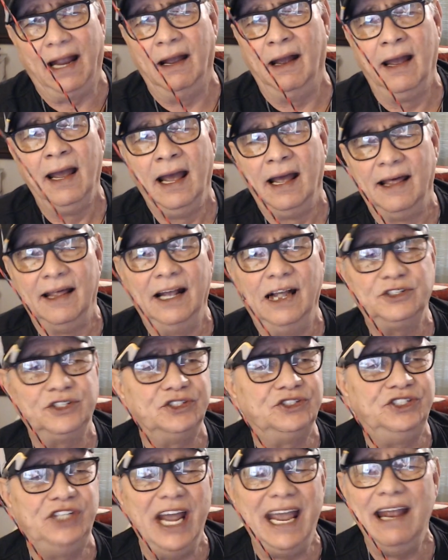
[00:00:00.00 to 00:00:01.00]
This is
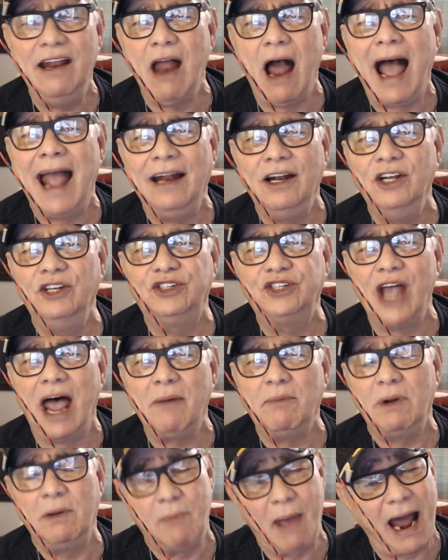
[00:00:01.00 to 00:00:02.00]

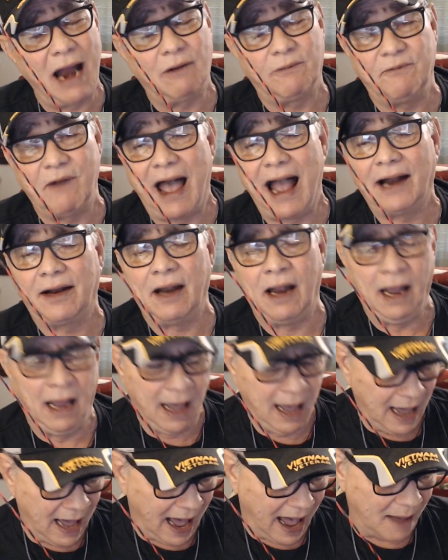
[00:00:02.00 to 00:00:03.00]
D97. Matter of fact,
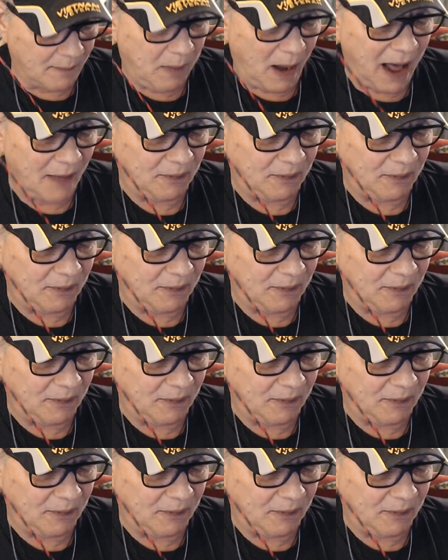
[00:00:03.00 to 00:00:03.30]
I bought this